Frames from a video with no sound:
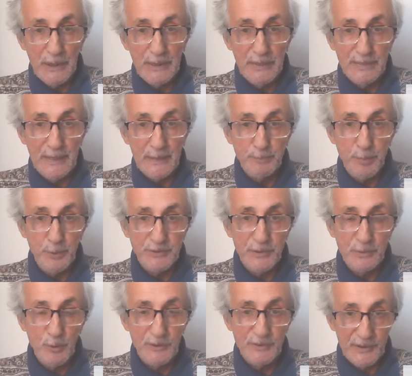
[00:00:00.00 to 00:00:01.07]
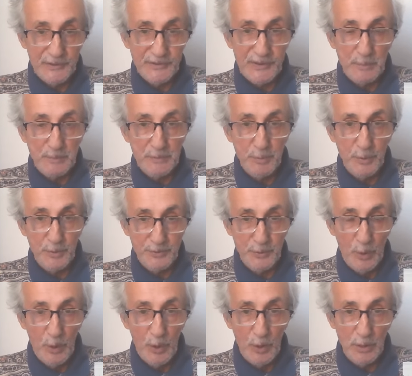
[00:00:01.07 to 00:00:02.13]
in that Putin was acceptable to
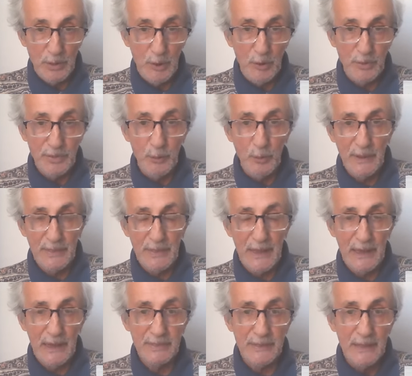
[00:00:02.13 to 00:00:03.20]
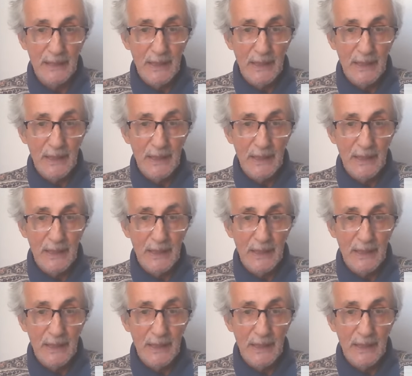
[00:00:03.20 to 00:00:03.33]
all. On the one hand,